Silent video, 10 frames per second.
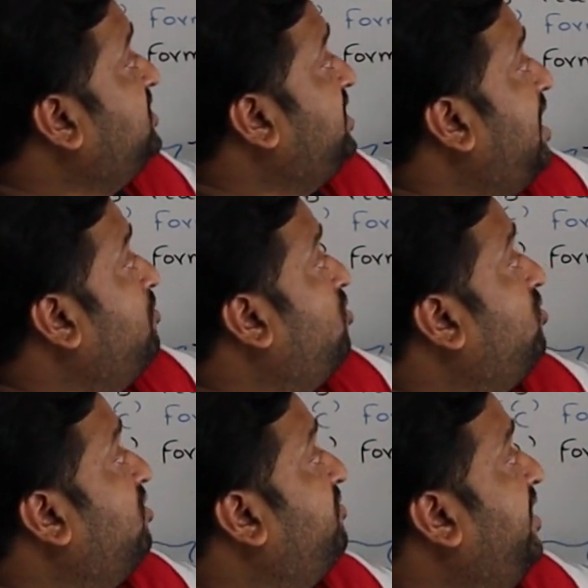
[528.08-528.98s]
is the
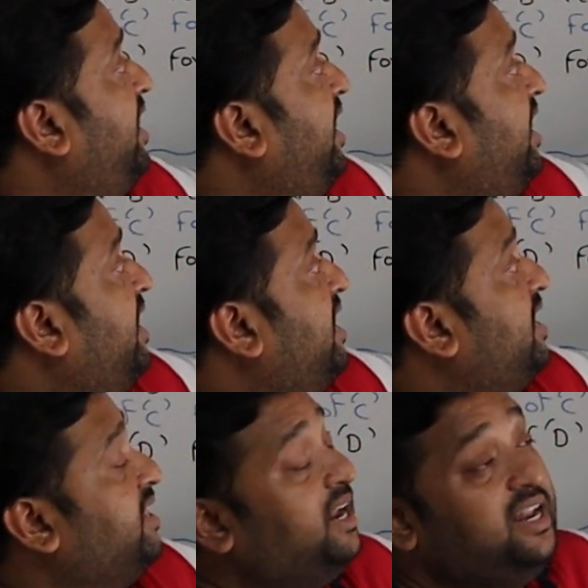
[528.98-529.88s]
amount of A
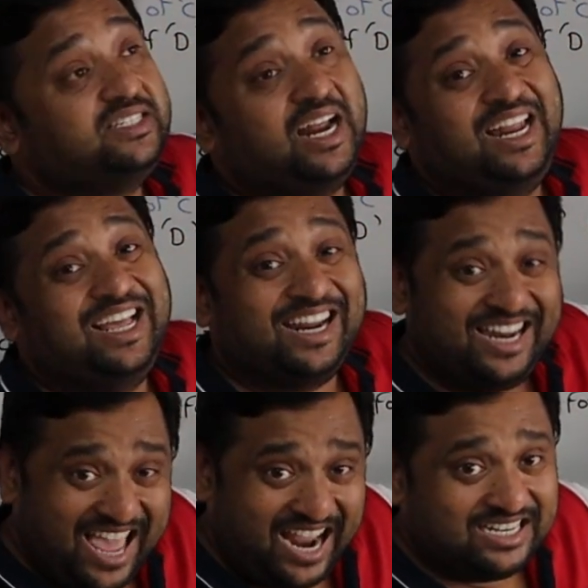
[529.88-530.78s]
that is getting
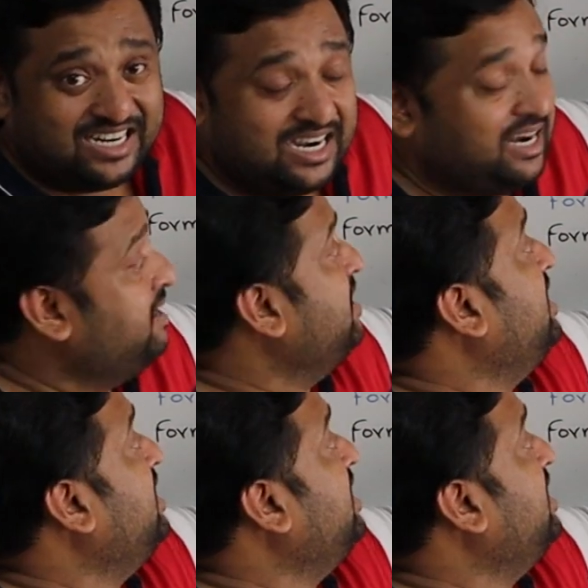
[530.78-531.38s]
reacted,